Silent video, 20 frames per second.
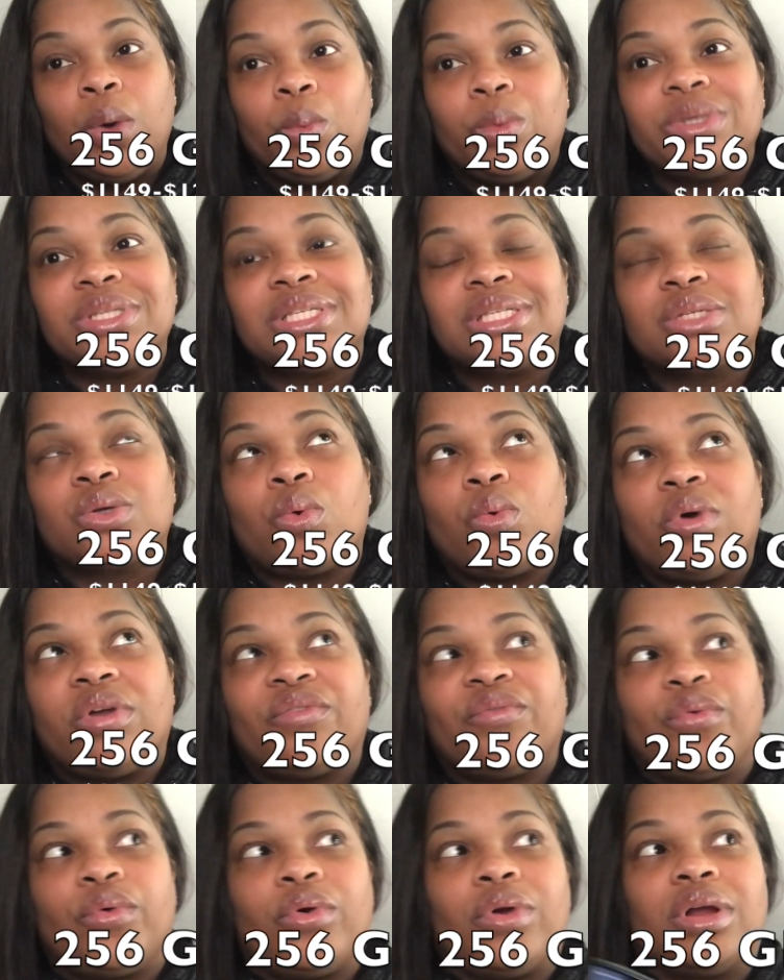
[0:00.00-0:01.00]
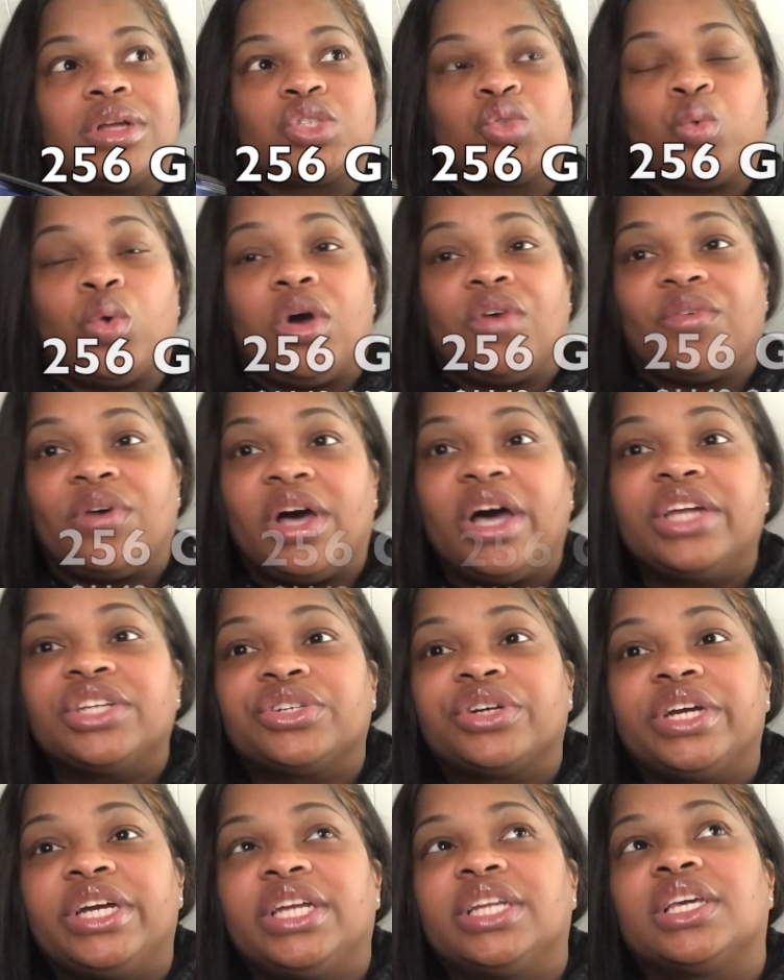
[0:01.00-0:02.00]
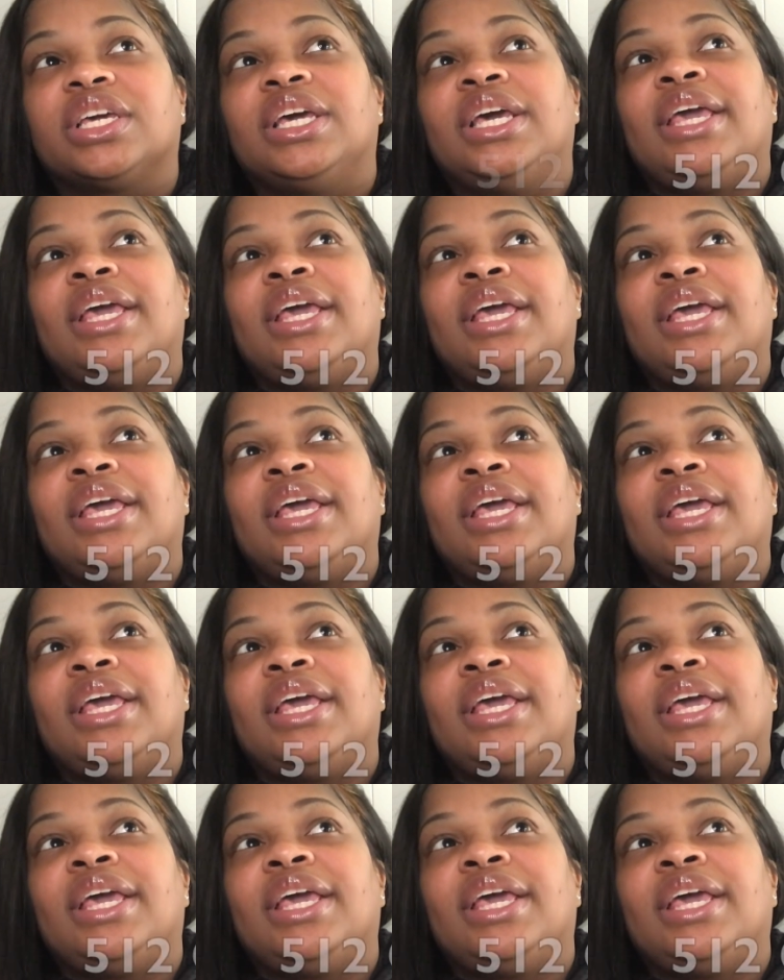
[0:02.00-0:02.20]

What's this going for? 1200